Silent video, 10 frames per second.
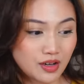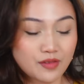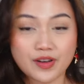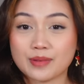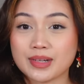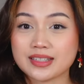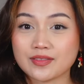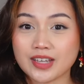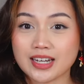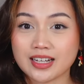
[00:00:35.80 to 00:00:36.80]
found
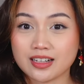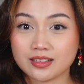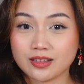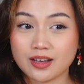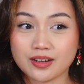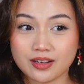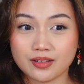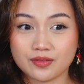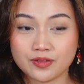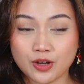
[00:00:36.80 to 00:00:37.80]
myself getting a lot
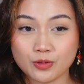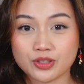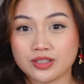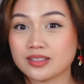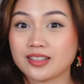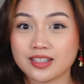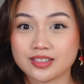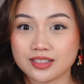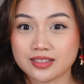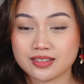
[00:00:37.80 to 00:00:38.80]
of notions, not
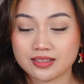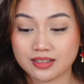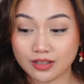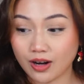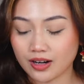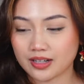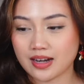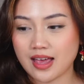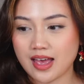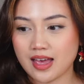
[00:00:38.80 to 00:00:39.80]
just
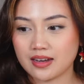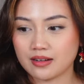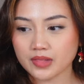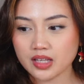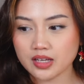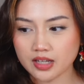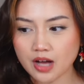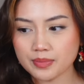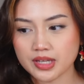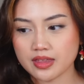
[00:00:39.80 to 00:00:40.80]
yarn, and it
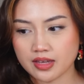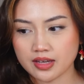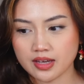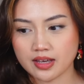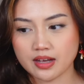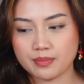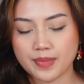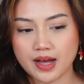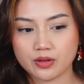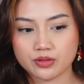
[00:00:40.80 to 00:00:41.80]
got me thinking
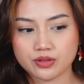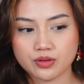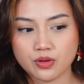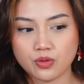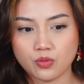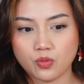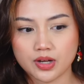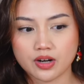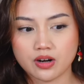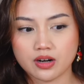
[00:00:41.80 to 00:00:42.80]
about
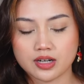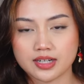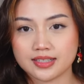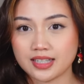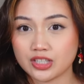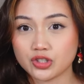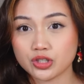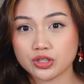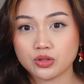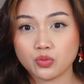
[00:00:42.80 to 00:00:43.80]
what are
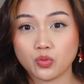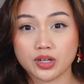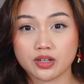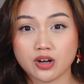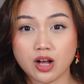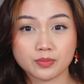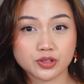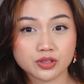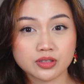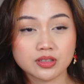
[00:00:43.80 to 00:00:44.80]
essential, what are
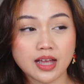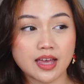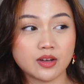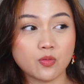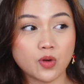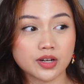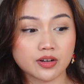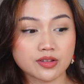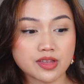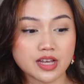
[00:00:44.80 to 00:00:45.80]
optional, and what
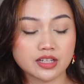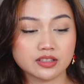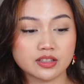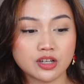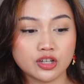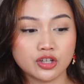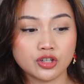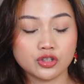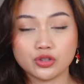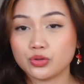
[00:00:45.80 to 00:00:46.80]
are things
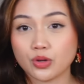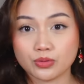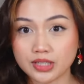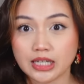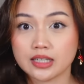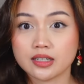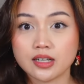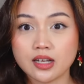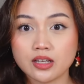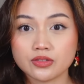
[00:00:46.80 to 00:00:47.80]
you don't need.
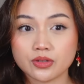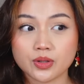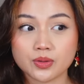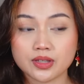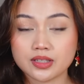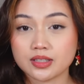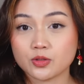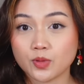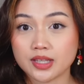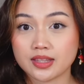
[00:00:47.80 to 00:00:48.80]
So this is
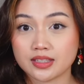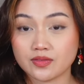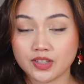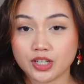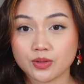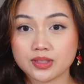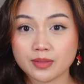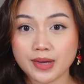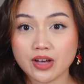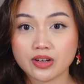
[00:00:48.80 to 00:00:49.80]
what this video is
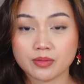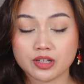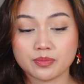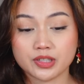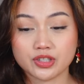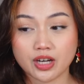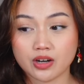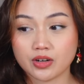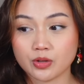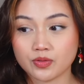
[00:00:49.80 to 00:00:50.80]
about. I'm going to be
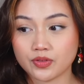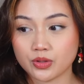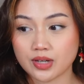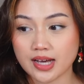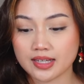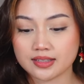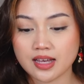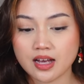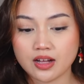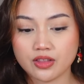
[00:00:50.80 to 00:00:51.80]
sharing with you guys
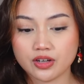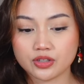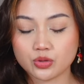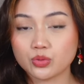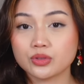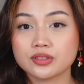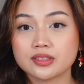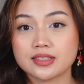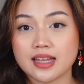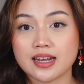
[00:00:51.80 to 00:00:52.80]
the
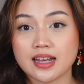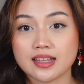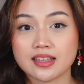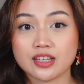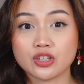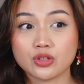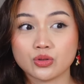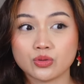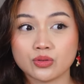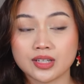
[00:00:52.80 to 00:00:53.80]
tools that I think
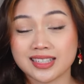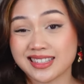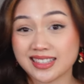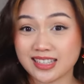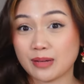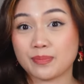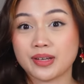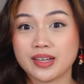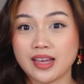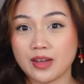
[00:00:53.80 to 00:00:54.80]
you can skip
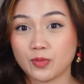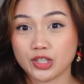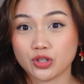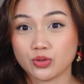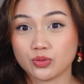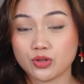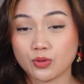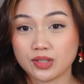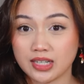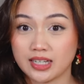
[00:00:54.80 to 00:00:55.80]
and what you
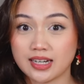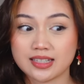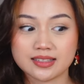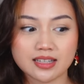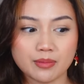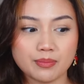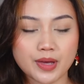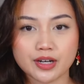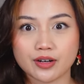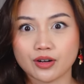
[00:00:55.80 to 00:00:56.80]
don't need, and some
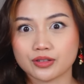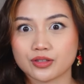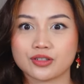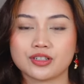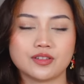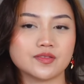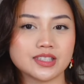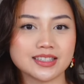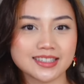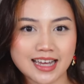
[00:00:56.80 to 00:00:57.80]
better alternatives
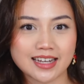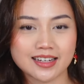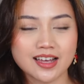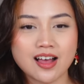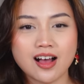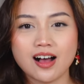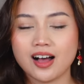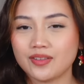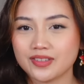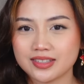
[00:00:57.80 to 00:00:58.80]
instead.
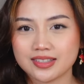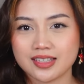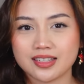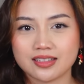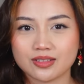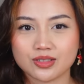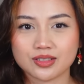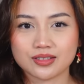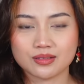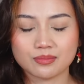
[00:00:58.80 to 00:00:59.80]
Obviously, these are
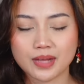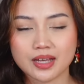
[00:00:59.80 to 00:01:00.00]
just my